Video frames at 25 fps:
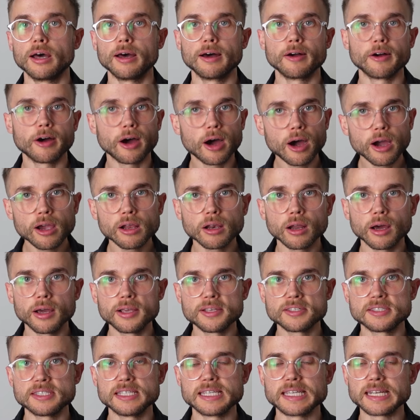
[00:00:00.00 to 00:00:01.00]
It
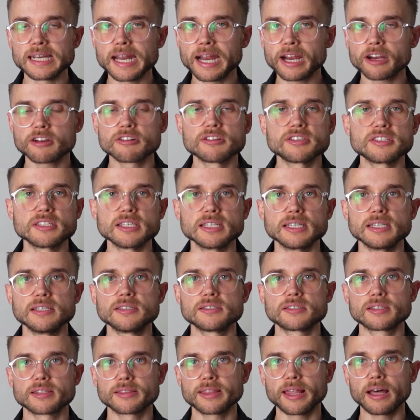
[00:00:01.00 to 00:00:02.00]
highlights the
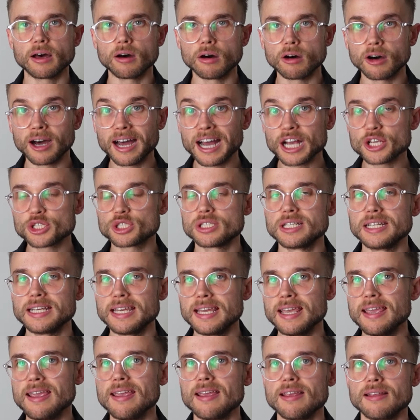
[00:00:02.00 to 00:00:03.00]
inaccuracies that are actually
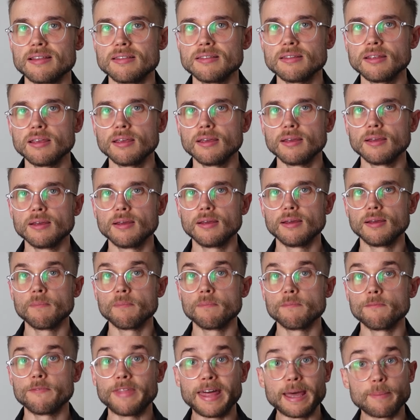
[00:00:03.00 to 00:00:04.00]
in
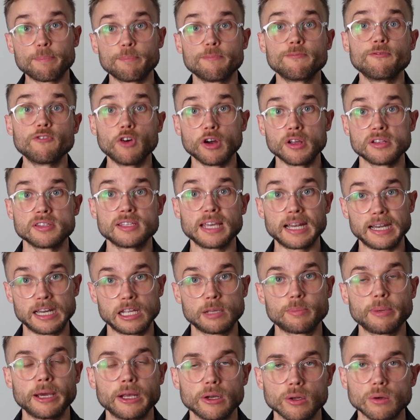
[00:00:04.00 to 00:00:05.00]
their foot technique
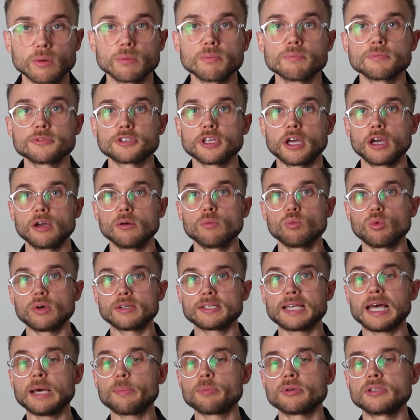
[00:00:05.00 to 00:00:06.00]
pedal. So what's
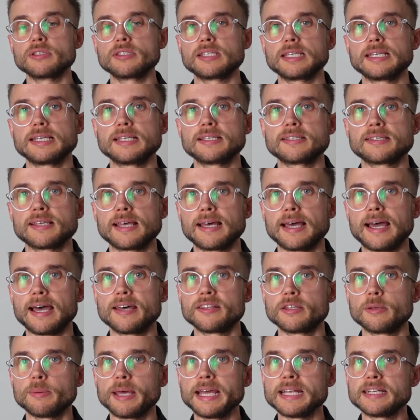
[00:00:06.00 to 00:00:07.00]
happened is that at
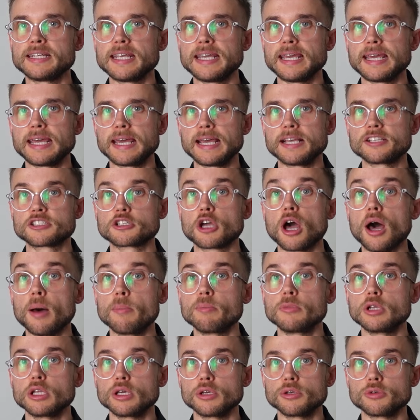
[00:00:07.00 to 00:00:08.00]
the end here it's
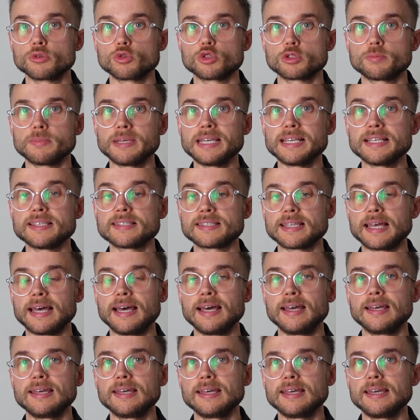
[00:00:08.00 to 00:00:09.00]
come loose, which means
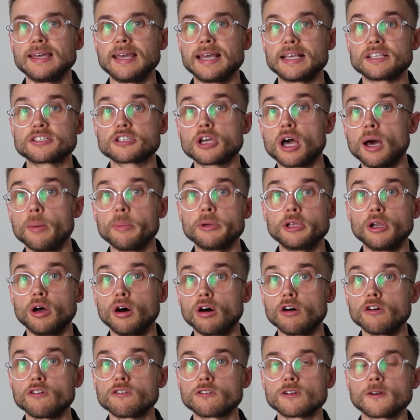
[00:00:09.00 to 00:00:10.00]
that it's coming
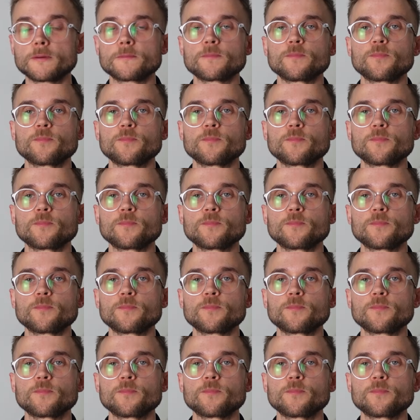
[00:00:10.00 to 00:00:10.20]
off.